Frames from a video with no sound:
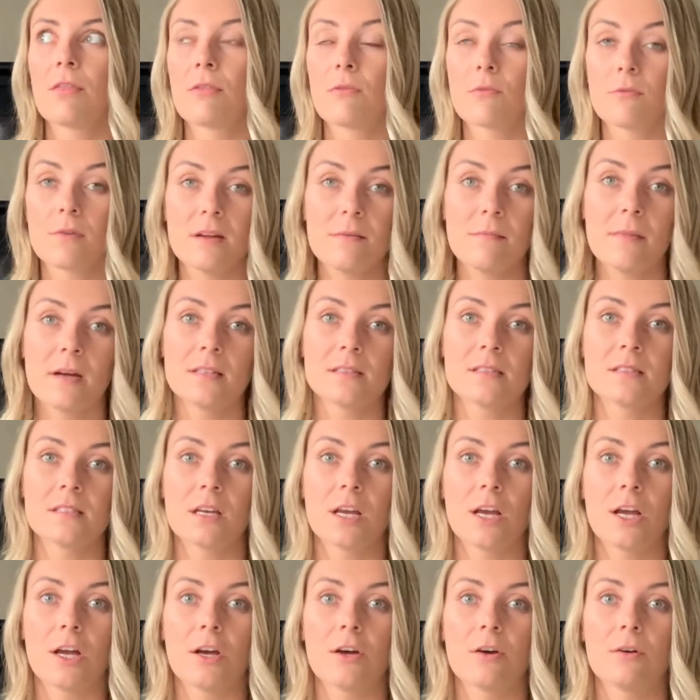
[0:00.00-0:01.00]
3 months
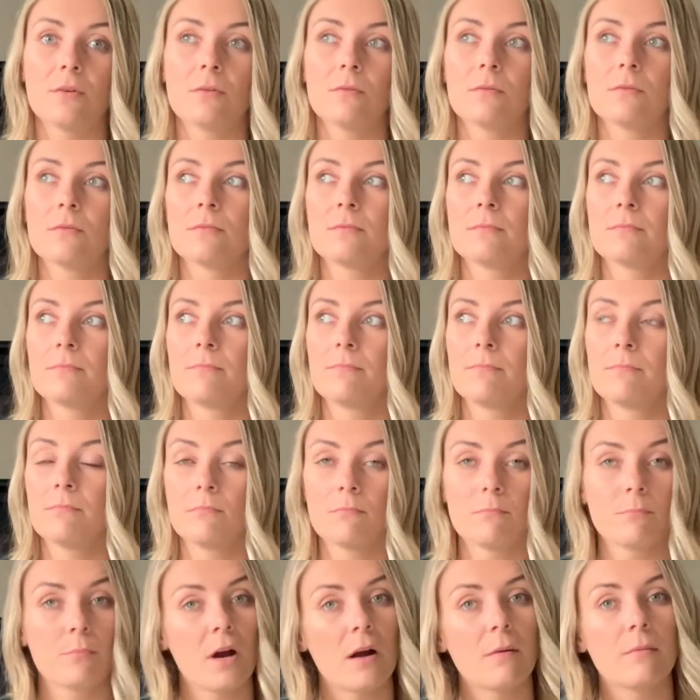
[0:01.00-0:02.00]
ago,
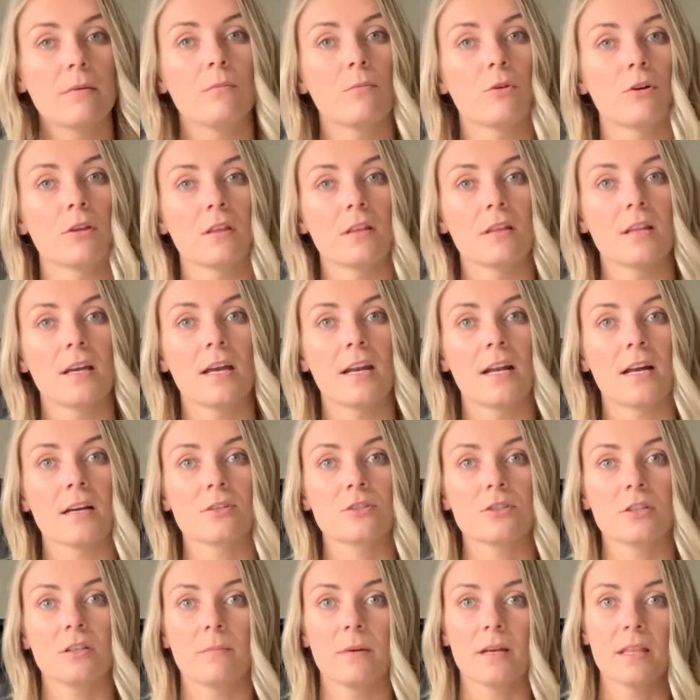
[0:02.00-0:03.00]
probably more than that
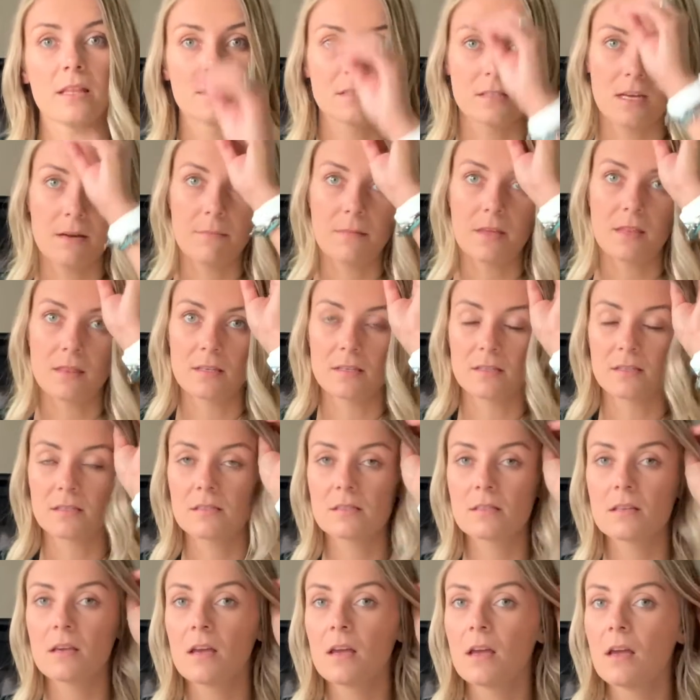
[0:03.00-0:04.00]
actually by the time that
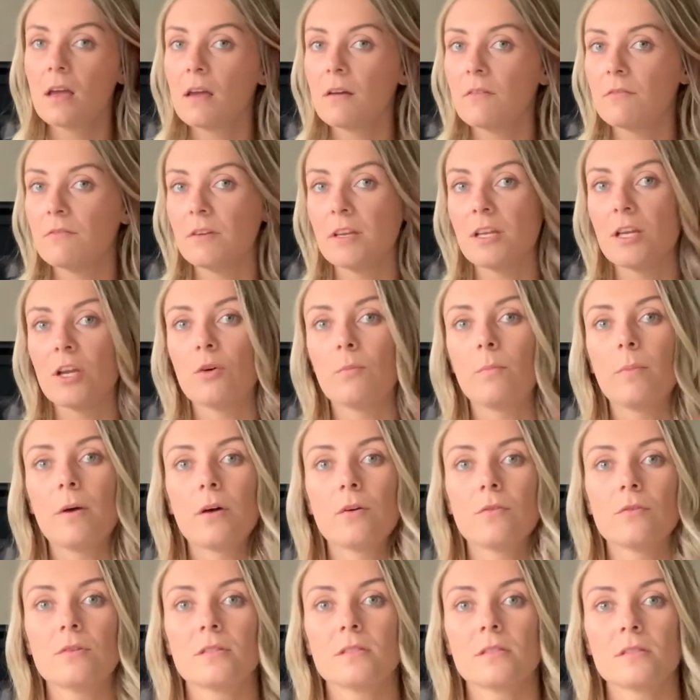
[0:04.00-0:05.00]
this video
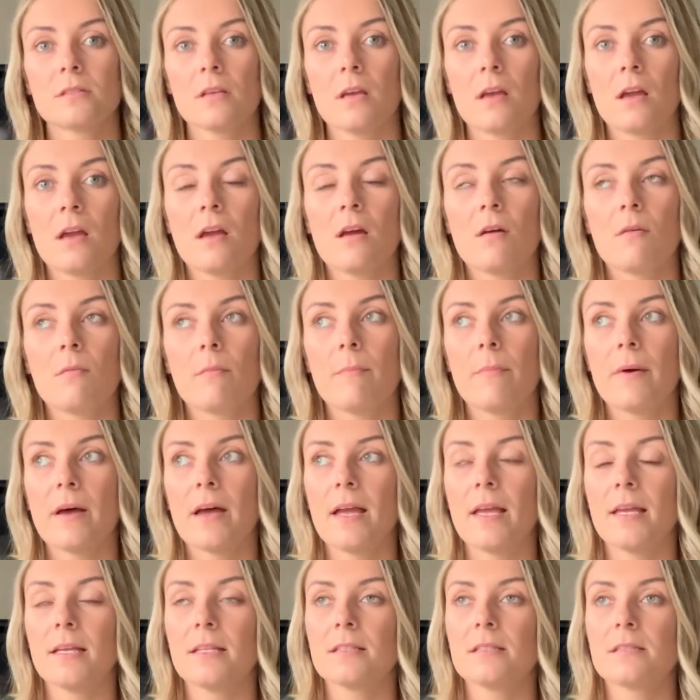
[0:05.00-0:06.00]
posts,
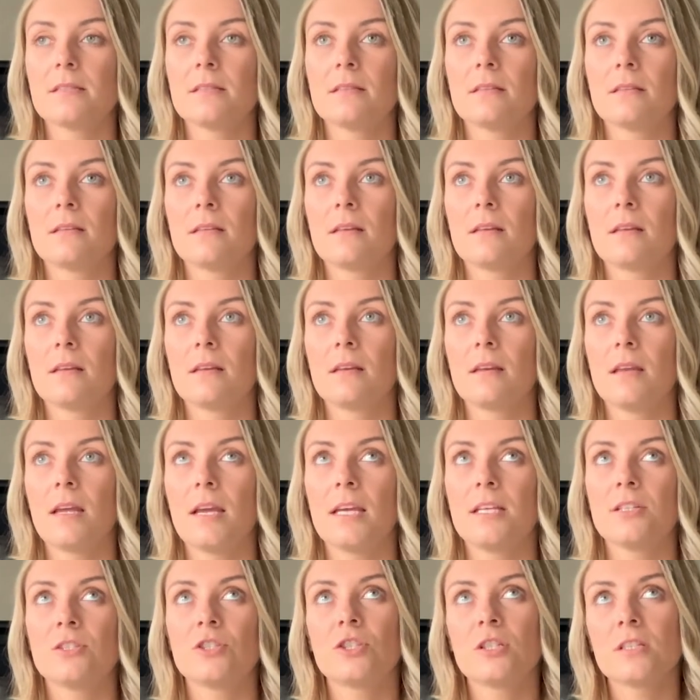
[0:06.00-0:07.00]
but
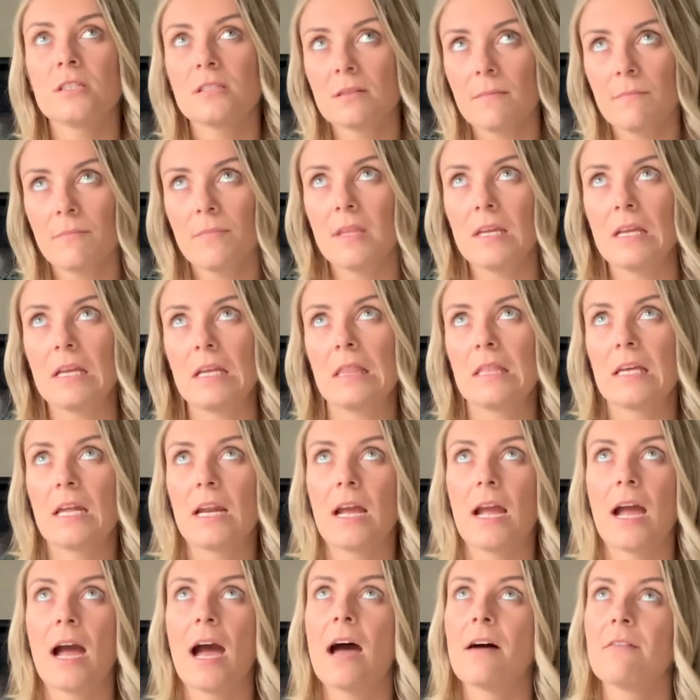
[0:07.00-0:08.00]
it's just something that
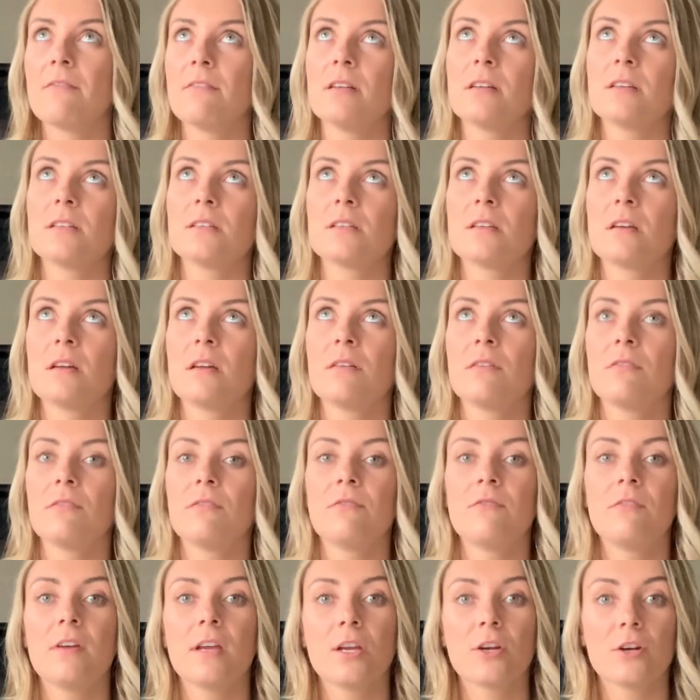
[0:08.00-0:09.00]
I haven't
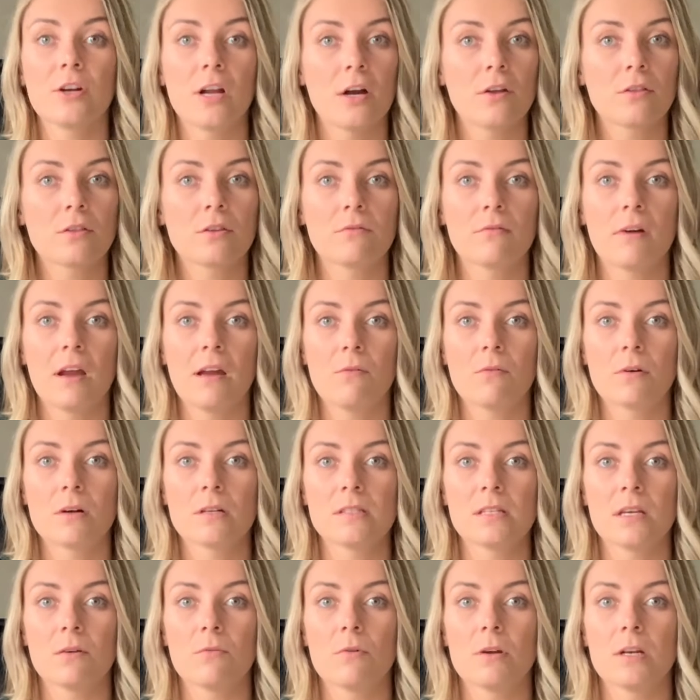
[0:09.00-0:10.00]
figured out the right
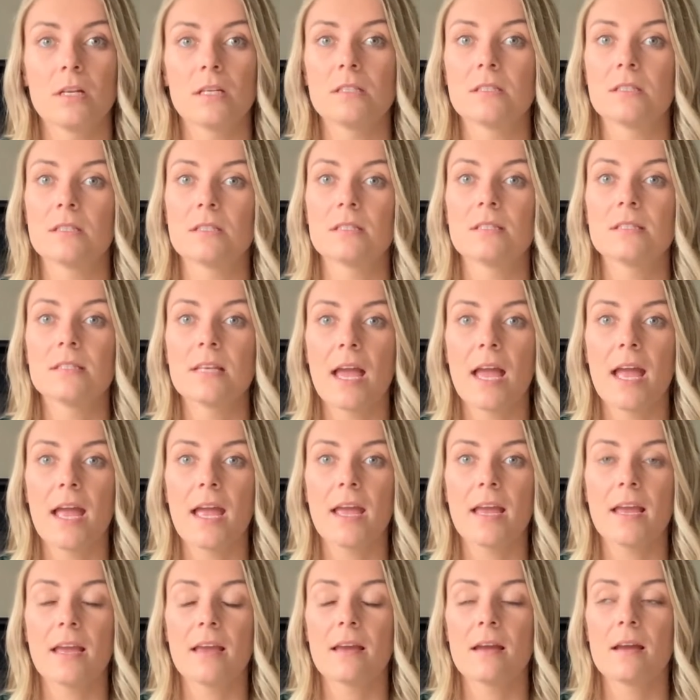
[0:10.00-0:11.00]
words I wanted to
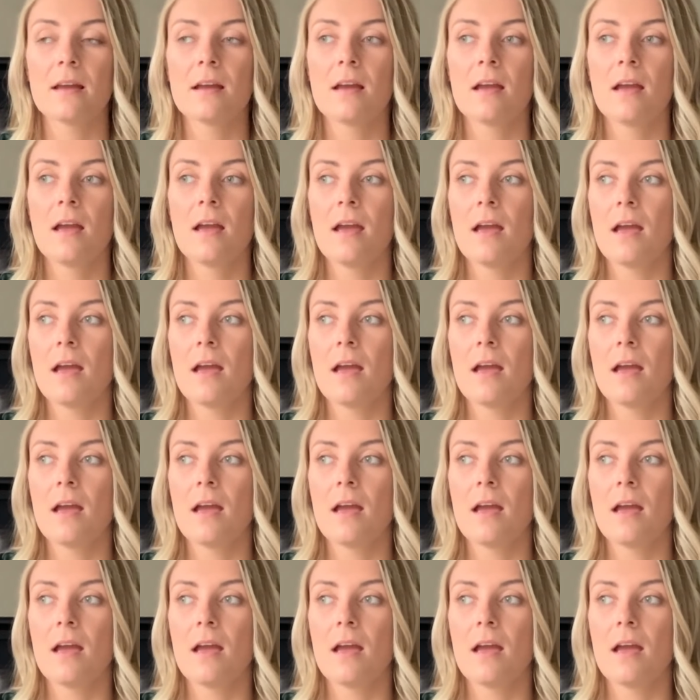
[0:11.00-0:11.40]
say.